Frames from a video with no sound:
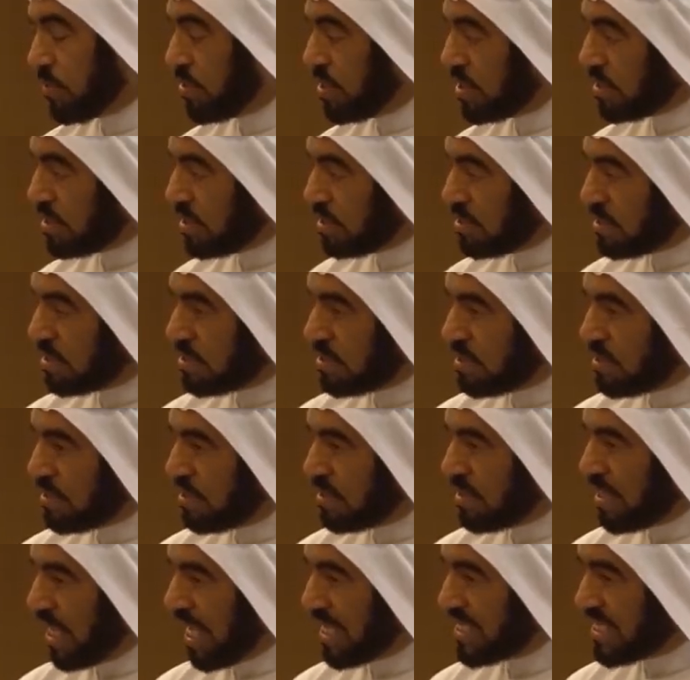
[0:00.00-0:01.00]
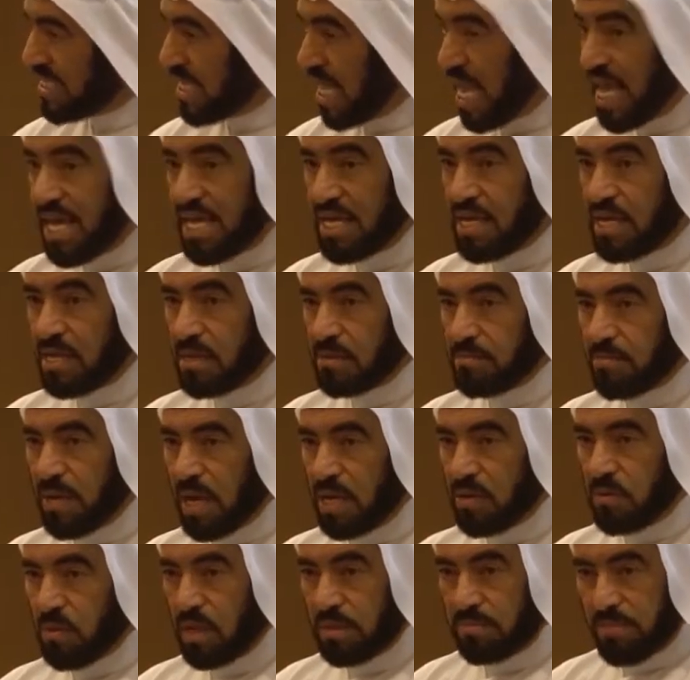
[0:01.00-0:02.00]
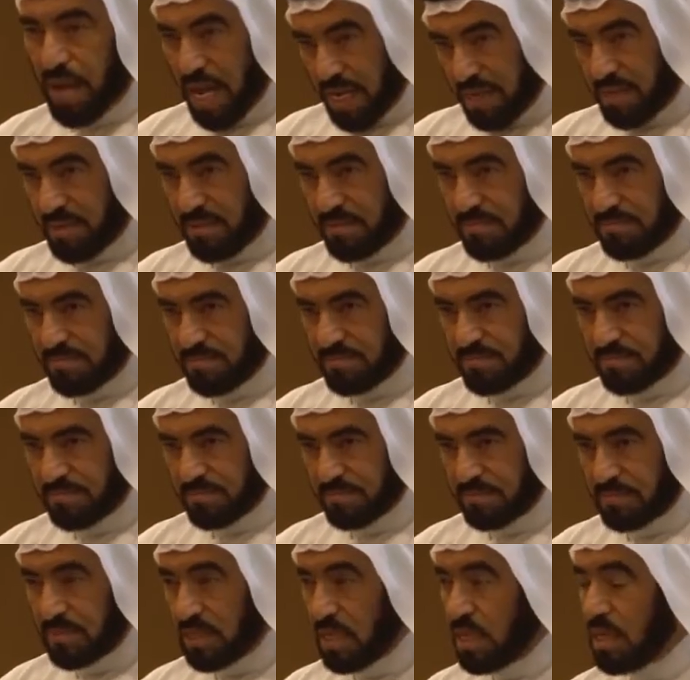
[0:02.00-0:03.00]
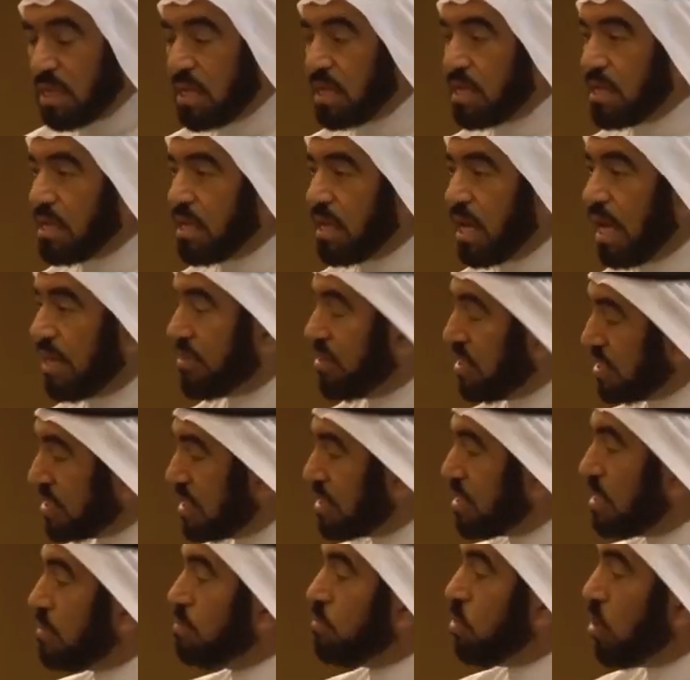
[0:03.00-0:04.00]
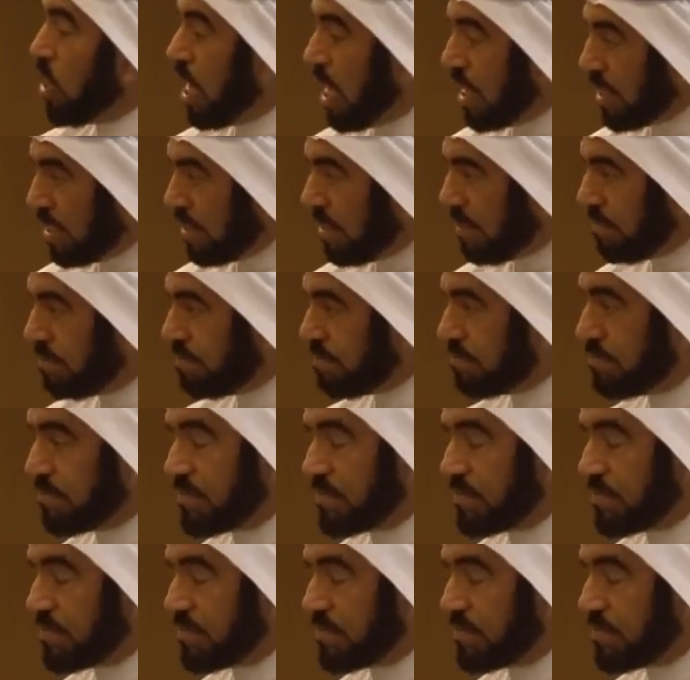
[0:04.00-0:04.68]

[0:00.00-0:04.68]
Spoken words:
Now this is a saying by one man. And this is in Bukhari.